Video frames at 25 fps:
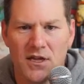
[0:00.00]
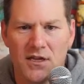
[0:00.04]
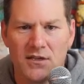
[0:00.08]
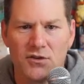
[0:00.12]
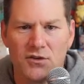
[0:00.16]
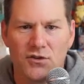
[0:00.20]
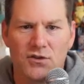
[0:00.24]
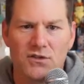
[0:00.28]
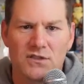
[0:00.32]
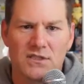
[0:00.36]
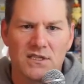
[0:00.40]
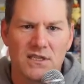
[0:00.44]
You
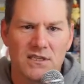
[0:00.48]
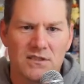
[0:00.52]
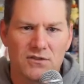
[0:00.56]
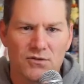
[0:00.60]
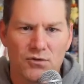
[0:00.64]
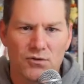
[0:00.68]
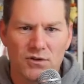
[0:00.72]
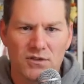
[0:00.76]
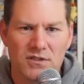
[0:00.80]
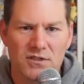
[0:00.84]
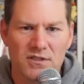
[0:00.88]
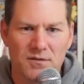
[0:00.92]
can see
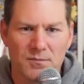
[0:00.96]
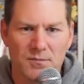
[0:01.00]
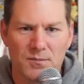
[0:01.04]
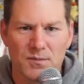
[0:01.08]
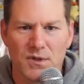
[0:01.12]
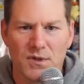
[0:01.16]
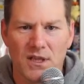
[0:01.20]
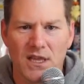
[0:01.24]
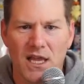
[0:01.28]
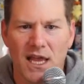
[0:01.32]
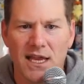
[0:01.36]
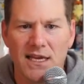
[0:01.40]
sort of
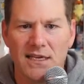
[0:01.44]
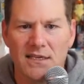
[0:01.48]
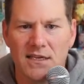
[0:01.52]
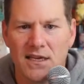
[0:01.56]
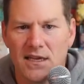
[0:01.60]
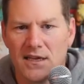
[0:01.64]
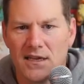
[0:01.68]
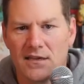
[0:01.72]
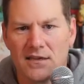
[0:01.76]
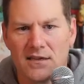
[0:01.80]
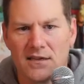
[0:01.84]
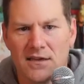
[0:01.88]
some
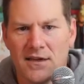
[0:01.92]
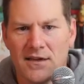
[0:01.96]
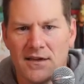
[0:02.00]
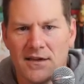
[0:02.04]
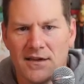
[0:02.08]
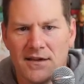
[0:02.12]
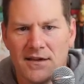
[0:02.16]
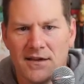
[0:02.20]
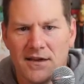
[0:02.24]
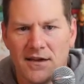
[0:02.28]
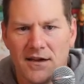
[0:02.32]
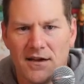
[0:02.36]
lightning
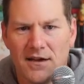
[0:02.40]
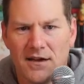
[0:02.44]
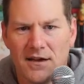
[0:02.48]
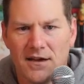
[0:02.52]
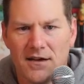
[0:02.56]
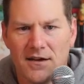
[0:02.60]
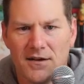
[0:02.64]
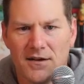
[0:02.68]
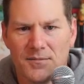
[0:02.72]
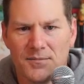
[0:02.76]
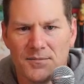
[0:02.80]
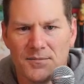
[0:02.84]

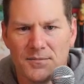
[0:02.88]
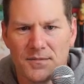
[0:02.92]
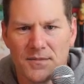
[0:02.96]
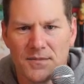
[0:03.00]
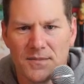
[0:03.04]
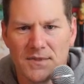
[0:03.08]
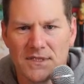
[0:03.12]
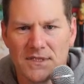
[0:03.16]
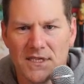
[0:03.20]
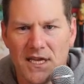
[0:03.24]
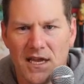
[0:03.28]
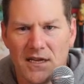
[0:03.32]

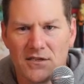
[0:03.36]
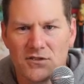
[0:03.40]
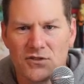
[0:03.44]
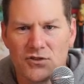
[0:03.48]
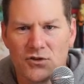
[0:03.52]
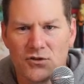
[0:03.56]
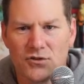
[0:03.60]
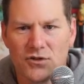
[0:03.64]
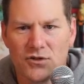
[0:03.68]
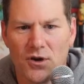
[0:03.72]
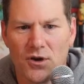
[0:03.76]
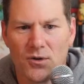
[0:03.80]

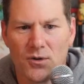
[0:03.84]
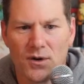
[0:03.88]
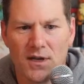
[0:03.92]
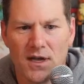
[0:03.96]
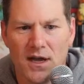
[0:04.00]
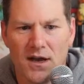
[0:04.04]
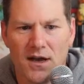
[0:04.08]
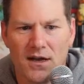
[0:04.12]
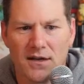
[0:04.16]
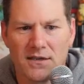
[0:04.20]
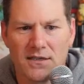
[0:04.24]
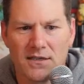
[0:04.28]
textured going
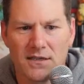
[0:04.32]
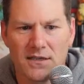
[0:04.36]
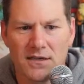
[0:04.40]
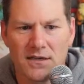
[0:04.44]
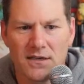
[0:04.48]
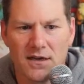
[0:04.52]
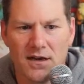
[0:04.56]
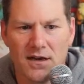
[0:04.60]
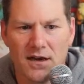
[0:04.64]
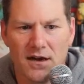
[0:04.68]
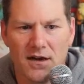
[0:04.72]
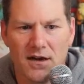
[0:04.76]

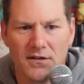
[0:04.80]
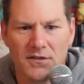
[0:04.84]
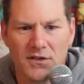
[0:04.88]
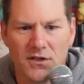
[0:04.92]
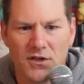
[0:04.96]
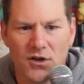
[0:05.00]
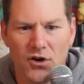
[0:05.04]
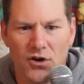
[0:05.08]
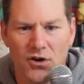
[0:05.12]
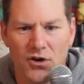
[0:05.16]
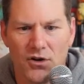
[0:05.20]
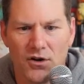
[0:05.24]
on the
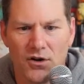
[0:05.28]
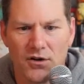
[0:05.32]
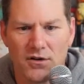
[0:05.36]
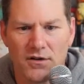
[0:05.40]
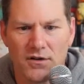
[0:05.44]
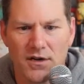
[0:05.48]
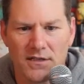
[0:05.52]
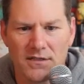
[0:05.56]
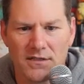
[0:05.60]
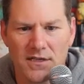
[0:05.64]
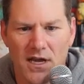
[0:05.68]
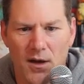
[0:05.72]
card,
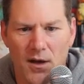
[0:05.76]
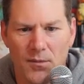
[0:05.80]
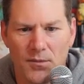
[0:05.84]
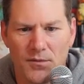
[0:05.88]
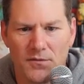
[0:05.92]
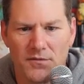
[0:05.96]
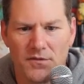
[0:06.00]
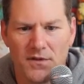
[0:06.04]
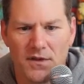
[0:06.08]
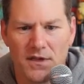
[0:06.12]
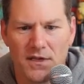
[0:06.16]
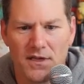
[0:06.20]
on top
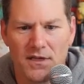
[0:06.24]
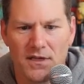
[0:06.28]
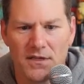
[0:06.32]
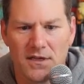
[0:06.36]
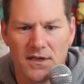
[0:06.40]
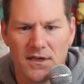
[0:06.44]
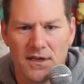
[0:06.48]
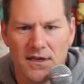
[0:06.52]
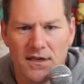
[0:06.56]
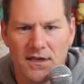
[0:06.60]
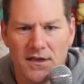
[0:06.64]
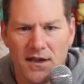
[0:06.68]
of it.
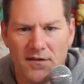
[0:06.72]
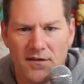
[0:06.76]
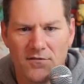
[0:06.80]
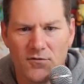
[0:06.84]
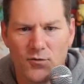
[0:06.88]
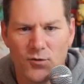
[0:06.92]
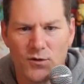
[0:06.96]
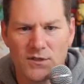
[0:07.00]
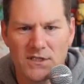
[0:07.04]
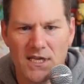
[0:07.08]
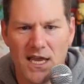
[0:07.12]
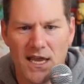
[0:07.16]

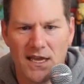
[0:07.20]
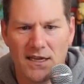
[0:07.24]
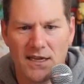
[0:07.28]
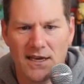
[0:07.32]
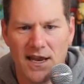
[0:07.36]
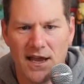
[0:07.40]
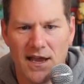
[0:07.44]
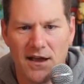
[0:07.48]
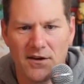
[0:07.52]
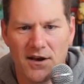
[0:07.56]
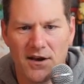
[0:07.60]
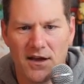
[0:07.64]
Everyone's hanging
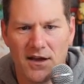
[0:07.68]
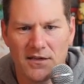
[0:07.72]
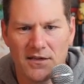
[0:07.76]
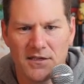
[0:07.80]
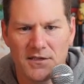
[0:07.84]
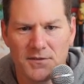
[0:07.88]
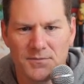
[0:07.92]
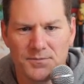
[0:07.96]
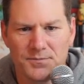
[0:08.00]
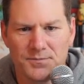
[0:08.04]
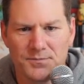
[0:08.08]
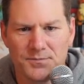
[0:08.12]
out on
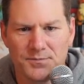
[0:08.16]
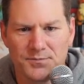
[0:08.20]
them.